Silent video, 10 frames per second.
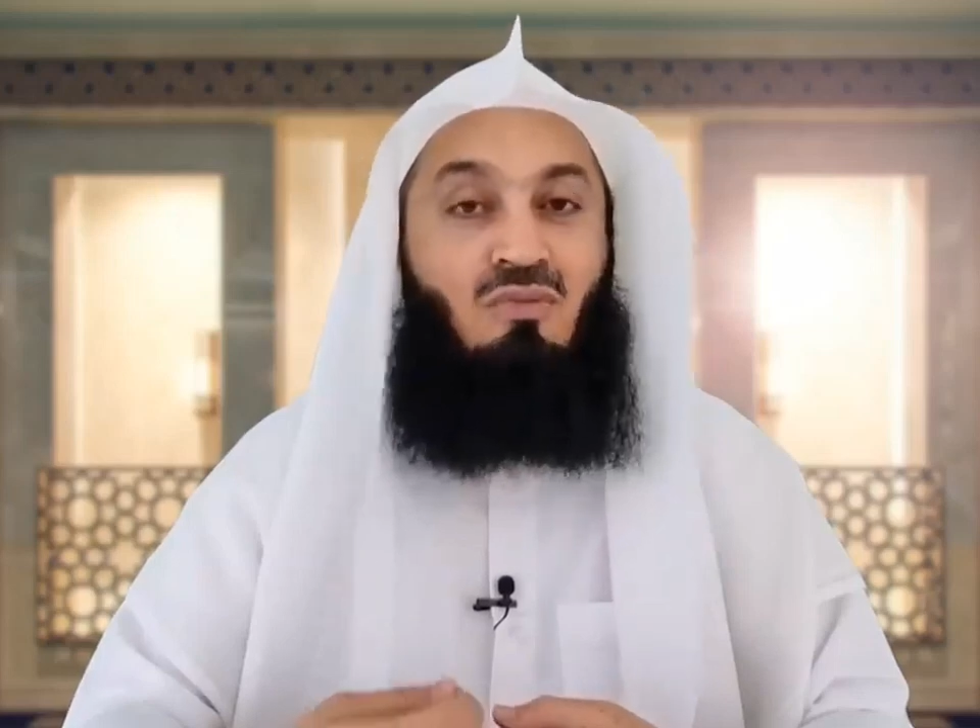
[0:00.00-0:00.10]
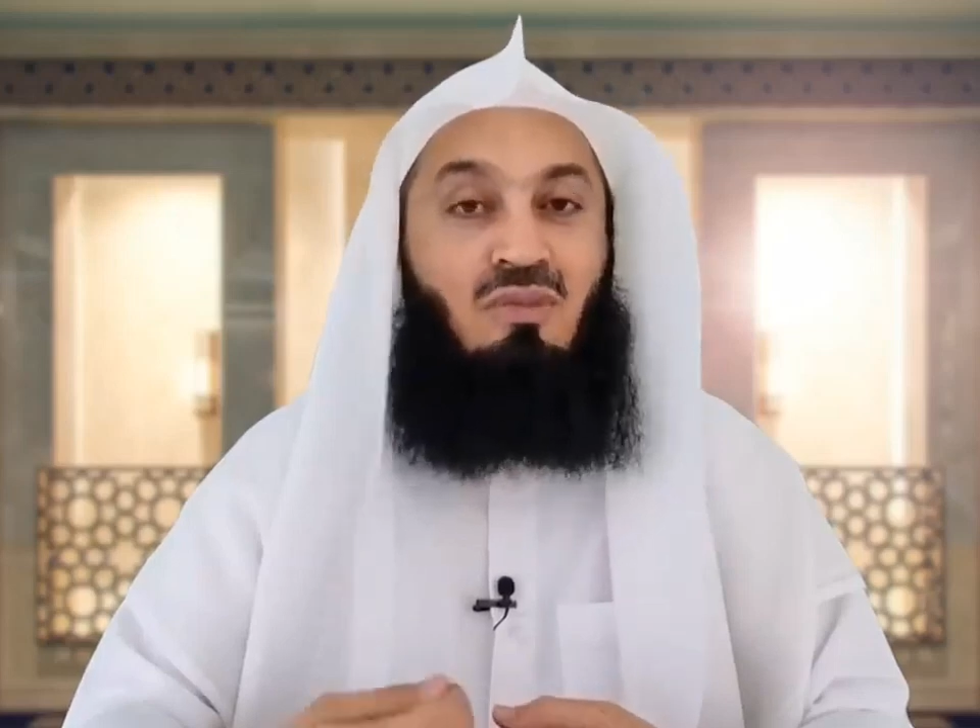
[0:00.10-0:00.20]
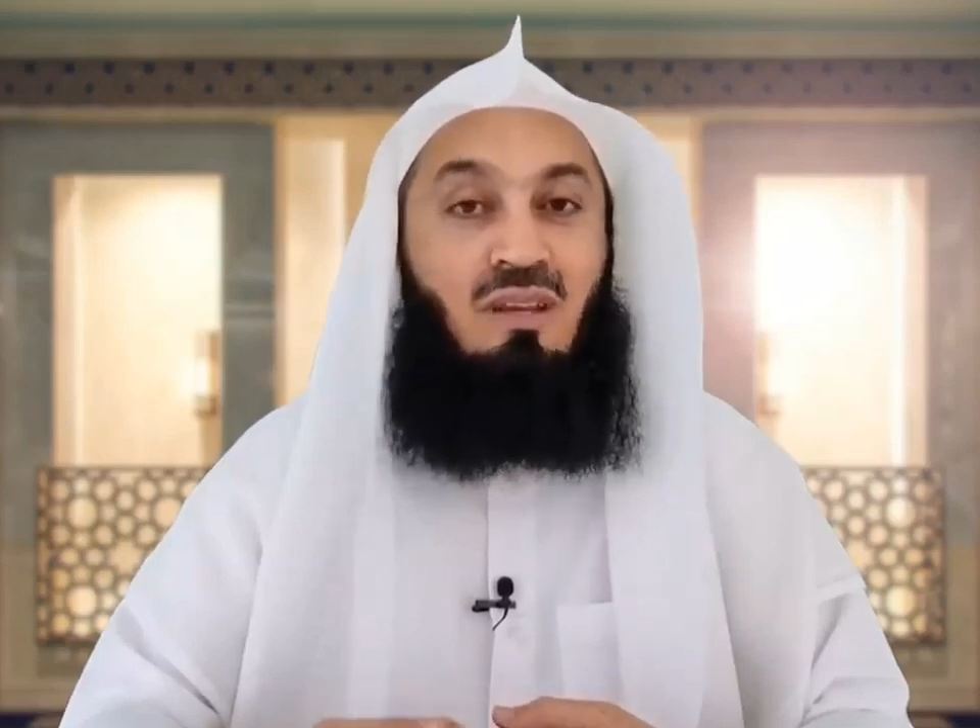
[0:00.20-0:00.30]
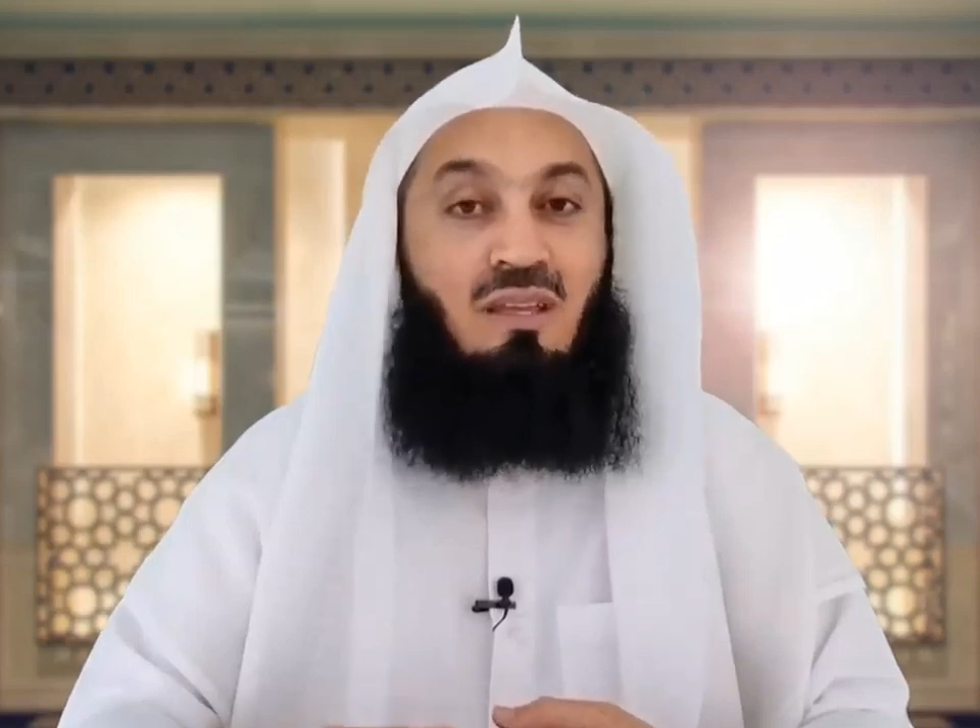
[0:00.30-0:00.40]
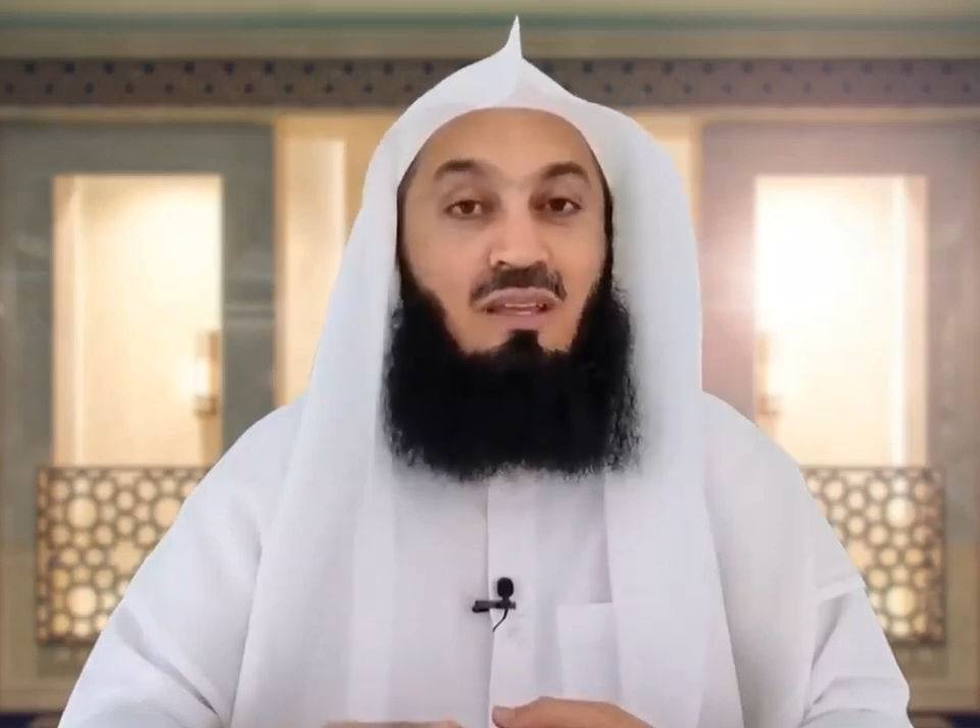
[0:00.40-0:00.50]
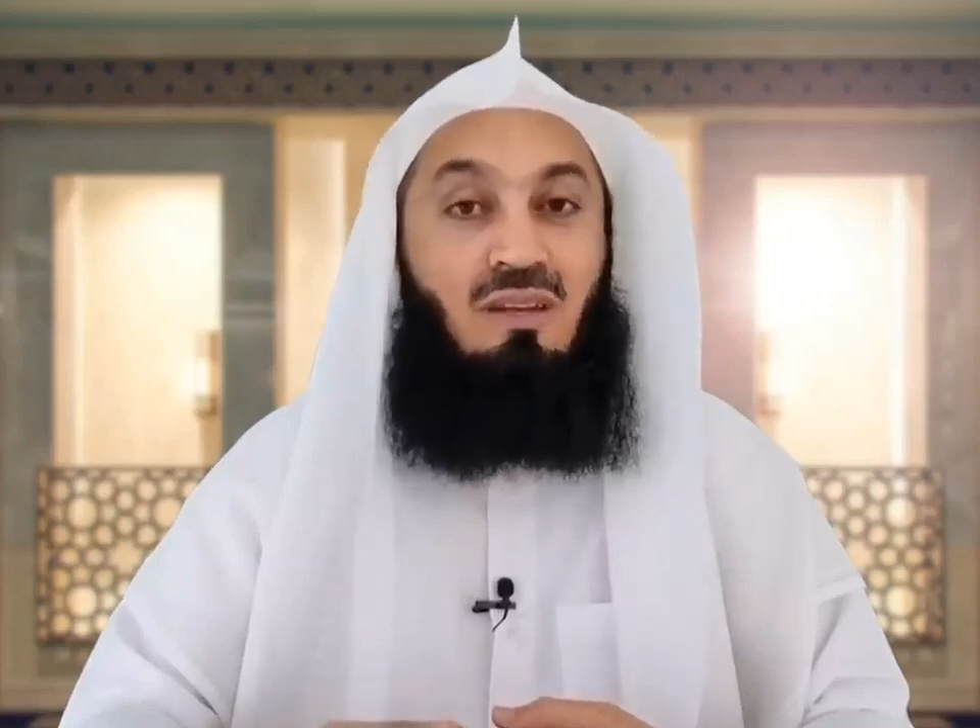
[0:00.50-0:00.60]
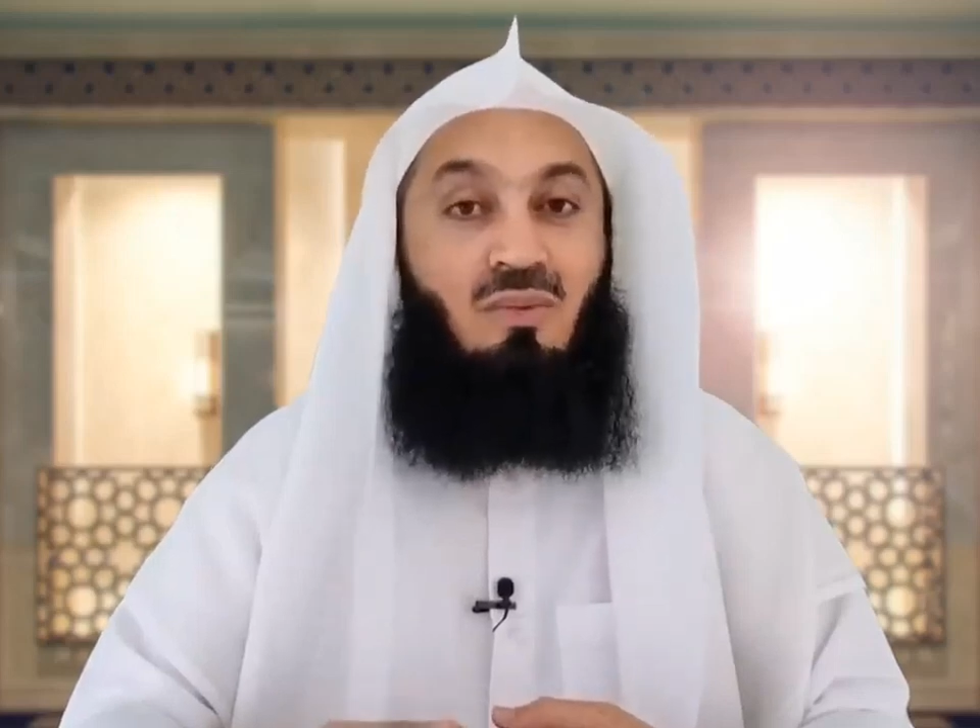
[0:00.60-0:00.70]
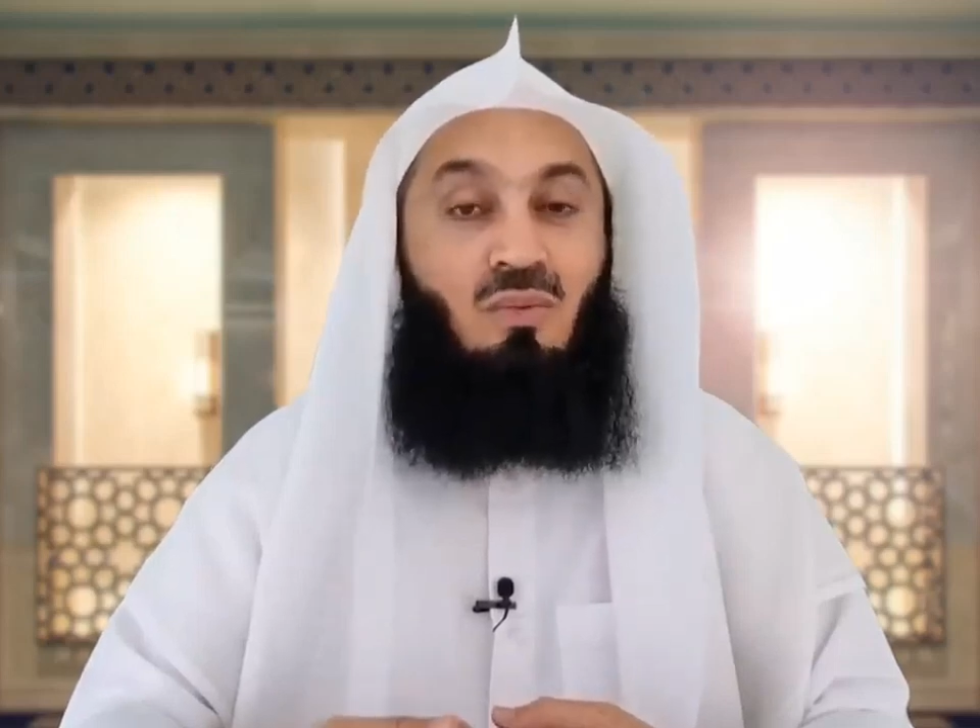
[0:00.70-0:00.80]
Only